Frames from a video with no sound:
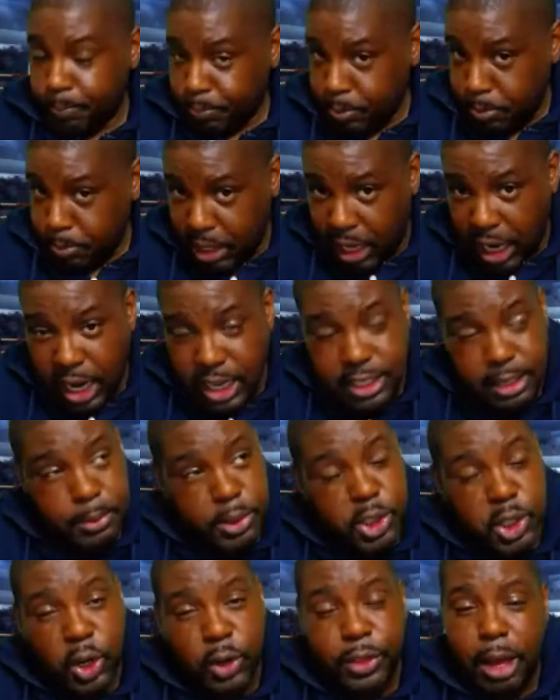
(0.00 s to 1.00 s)
Because I'm
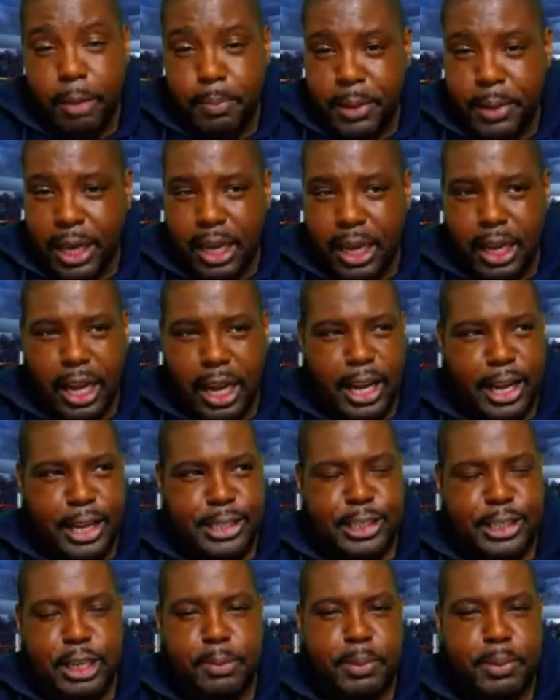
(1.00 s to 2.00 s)
sure there'll be a
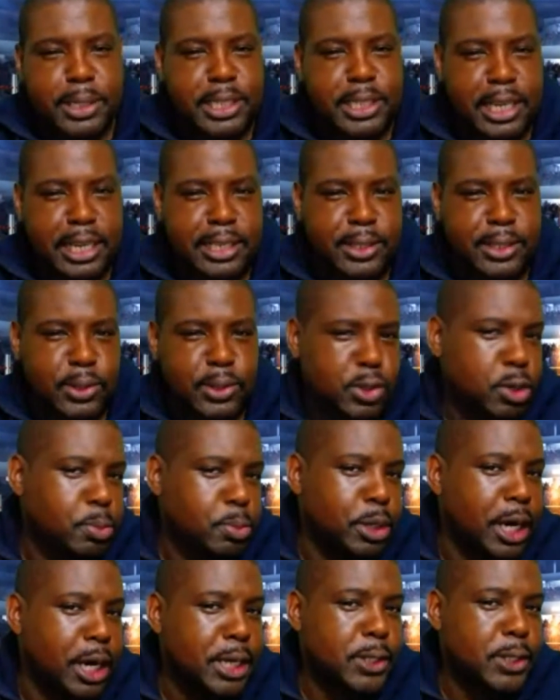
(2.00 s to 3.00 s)
Super 6 or
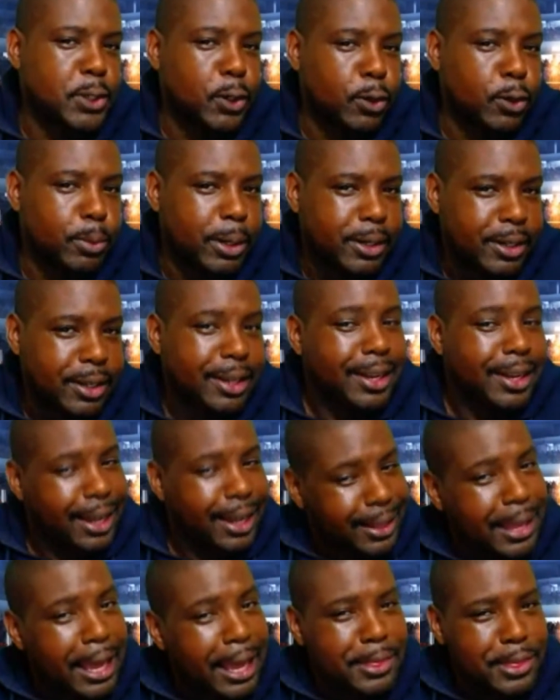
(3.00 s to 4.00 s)
Super 8 tournament, and
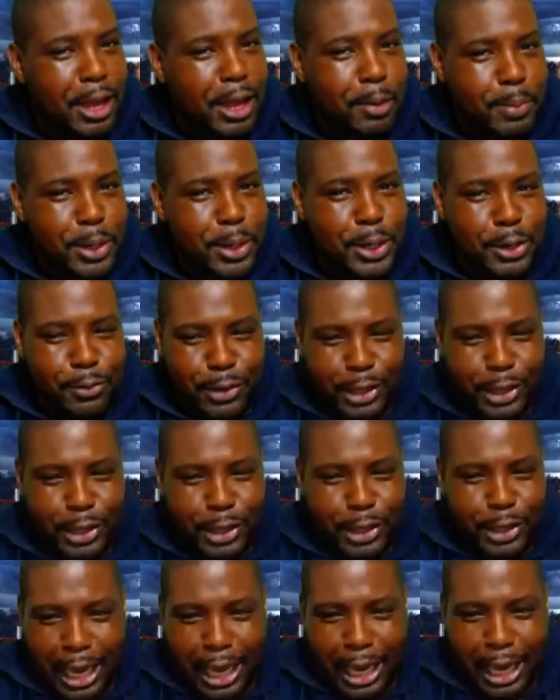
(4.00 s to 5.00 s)
then there'll be
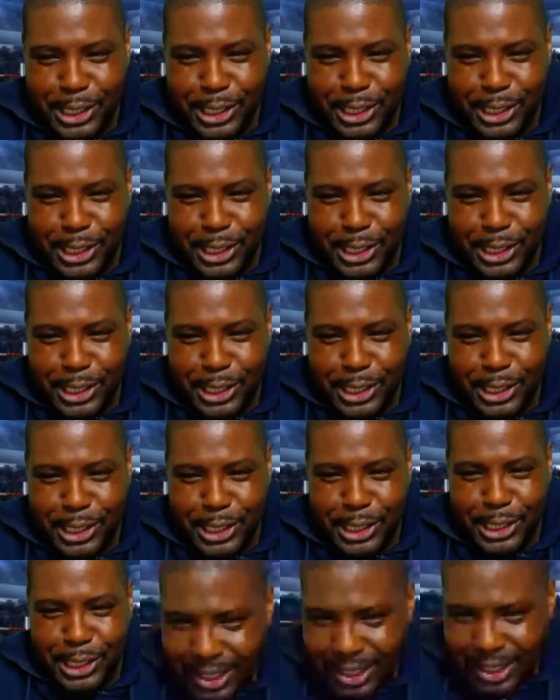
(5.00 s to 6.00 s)
unification, I'm sure.
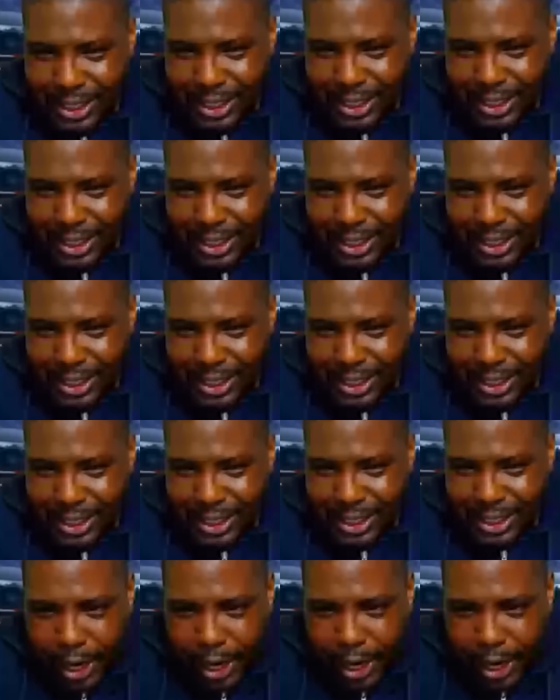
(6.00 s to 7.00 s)

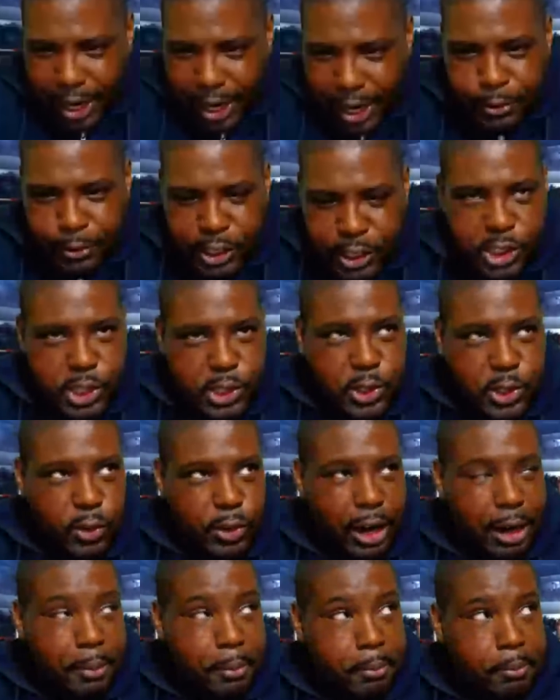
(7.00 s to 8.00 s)
White is a fresh
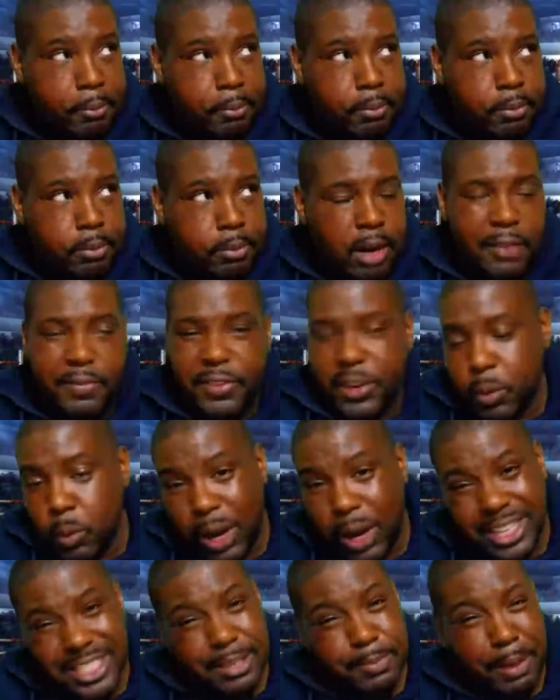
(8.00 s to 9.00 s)
Chisora. I think
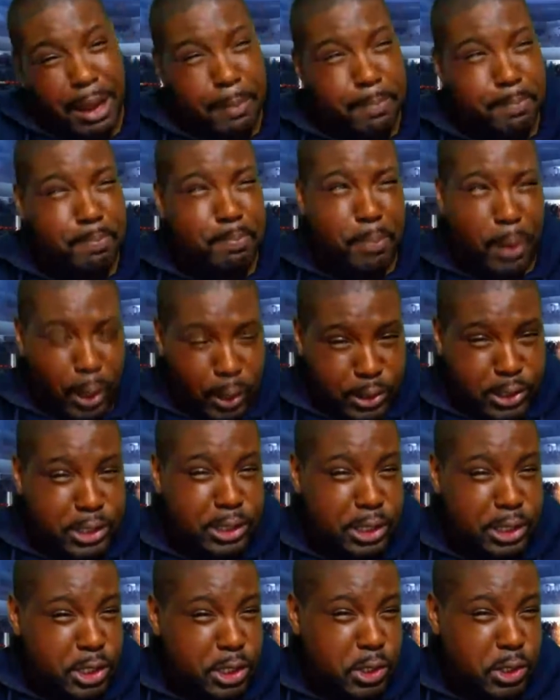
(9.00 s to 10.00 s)
White's a better boxer than
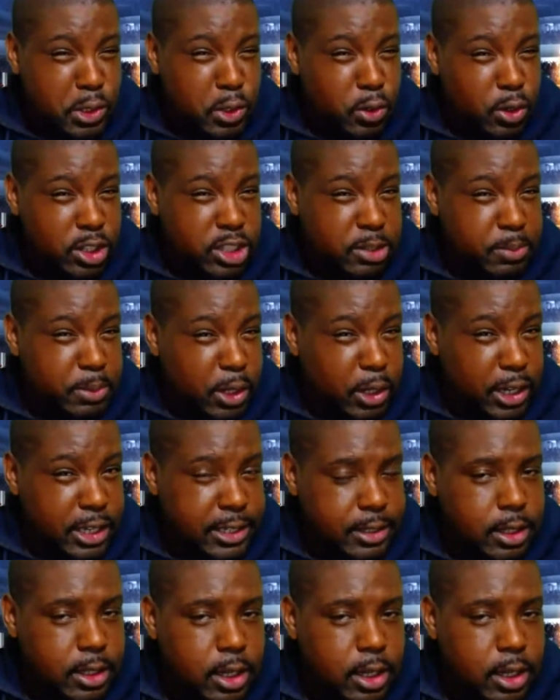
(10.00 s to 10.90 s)
Chisora, to be honest.